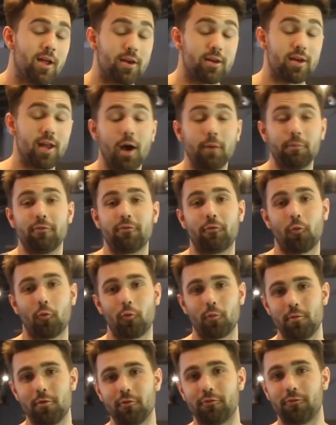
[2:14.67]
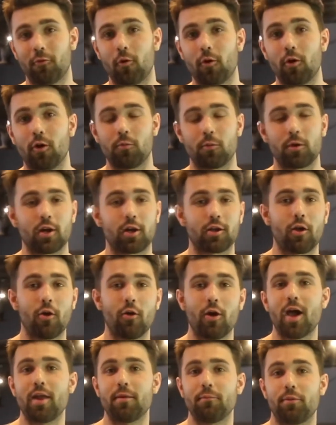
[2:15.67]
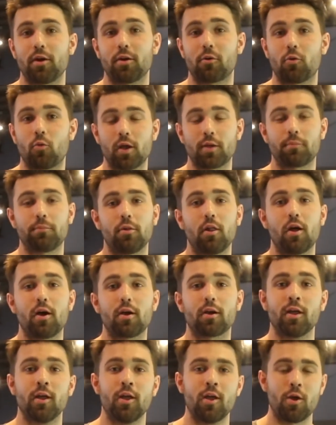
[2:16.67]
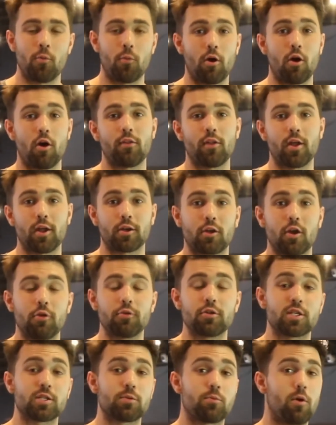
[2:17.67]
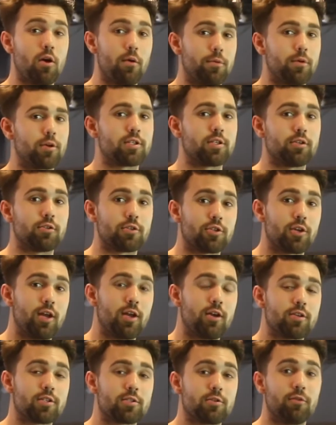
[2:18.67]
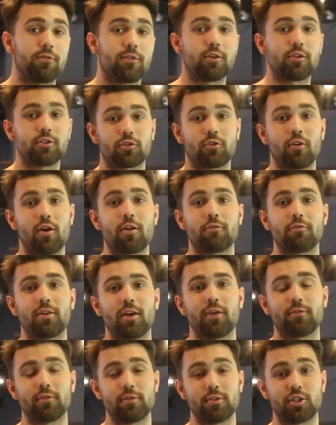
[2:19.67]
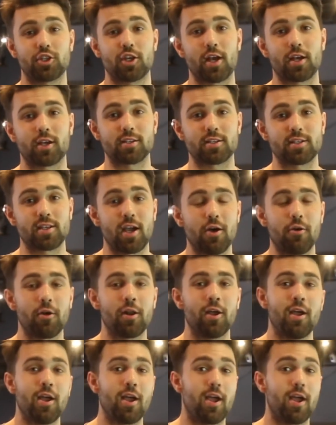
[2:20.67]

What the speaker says: Now, before we move forward, we're gonna go ahead and put a quick plug. We're online coaches and we're all personal trainers, so if you're in Toronto, definitely check us out.